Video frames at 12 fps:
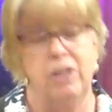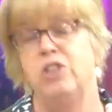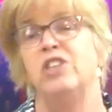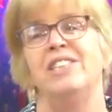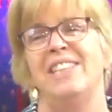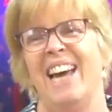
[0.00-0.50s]

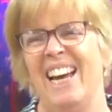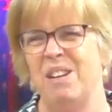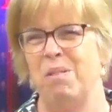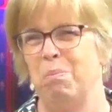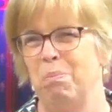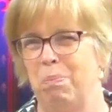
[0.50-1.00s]
just
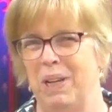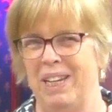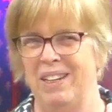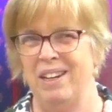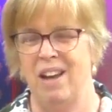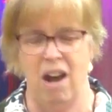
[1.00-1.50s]
hadn't been
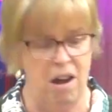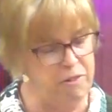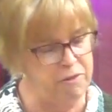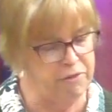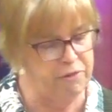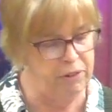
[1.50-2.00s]
enough.